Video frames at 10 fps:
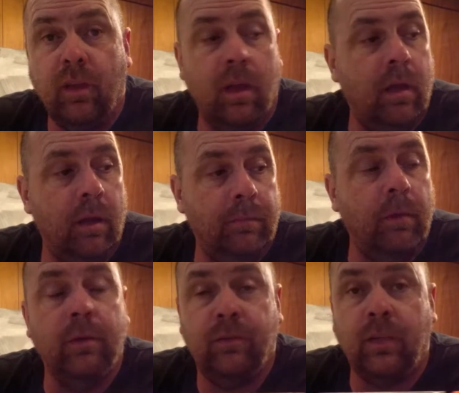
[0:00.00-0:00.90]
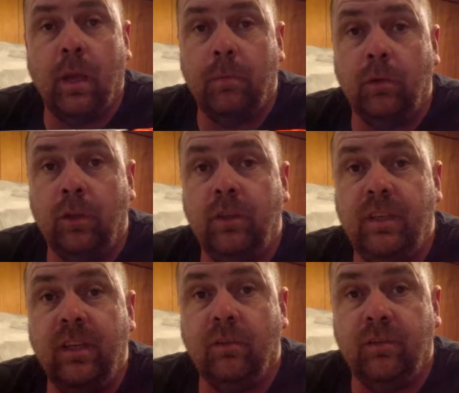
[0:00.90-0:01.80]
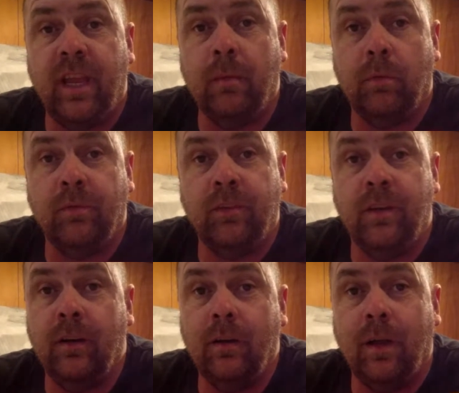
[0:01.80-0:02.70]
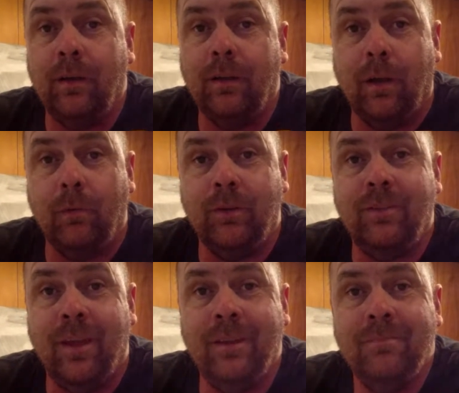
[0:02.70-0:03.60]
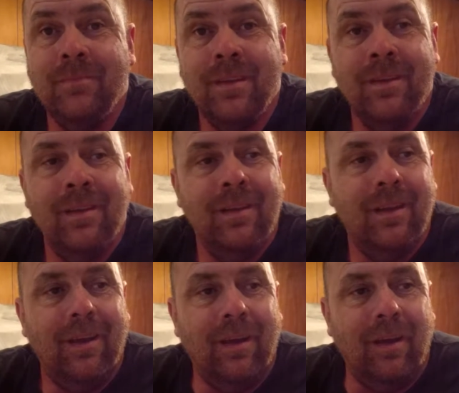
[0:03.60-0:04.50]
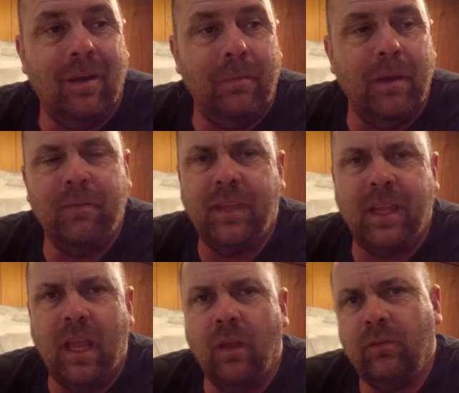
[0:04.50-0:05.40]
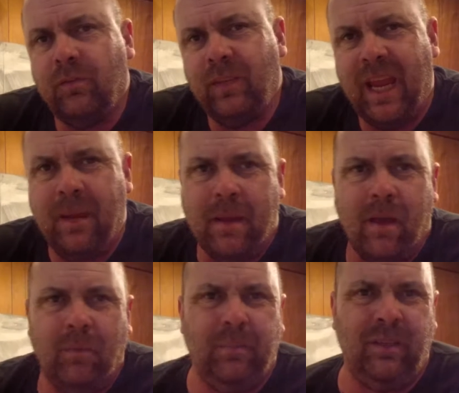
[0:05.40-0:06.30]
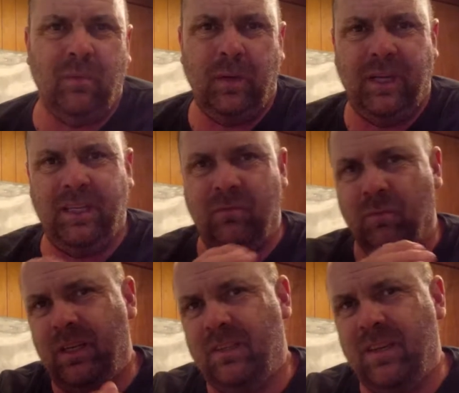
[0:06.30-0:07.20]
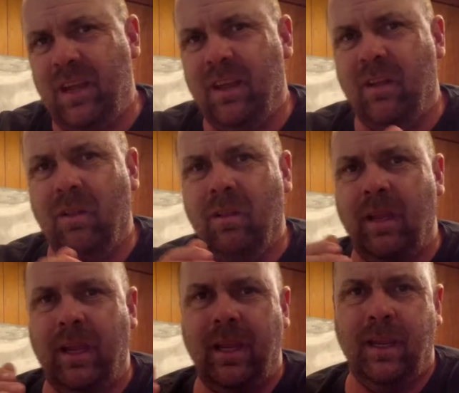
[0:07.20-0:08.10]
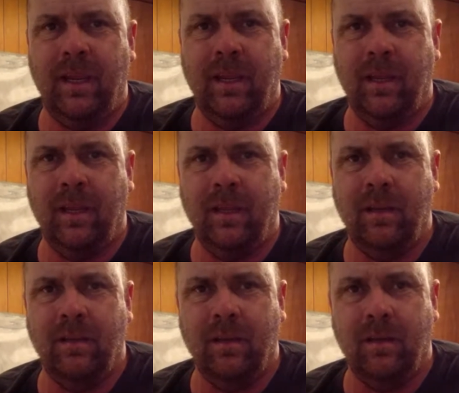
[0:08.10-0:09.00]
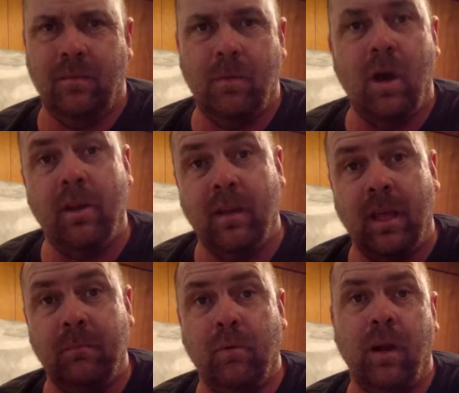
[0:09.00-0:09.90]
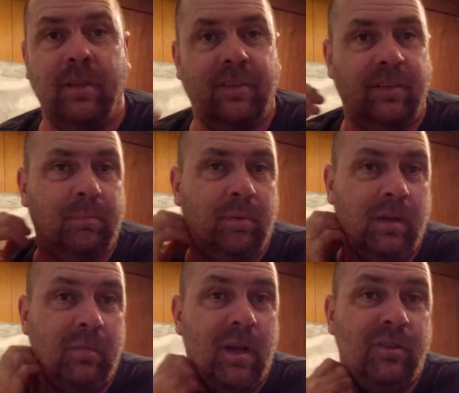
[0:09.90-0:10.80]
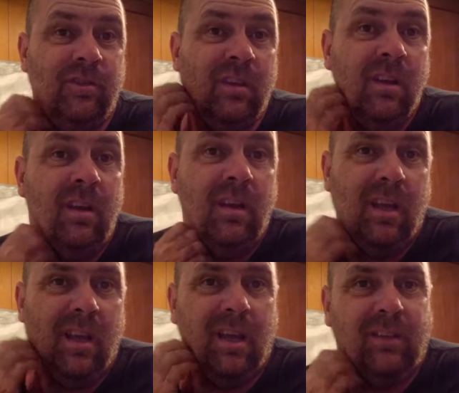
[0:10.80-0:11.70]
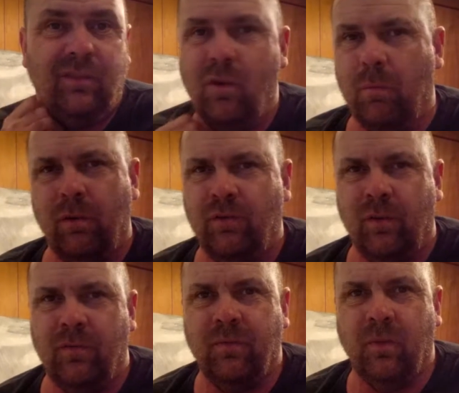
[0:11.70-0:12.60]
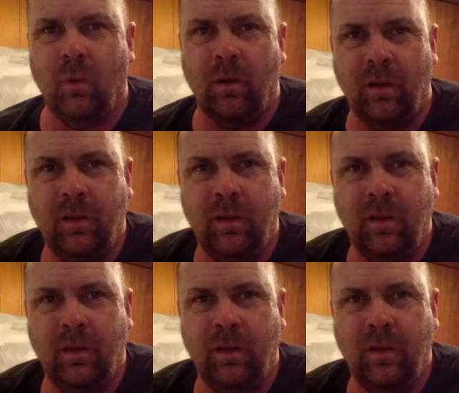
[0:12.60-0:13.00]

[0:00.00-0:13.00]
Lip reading: There is a couple of good deal tables in there, I would say. Everything else came out between retail and online prices pretty much. Snowbirds are in Florida.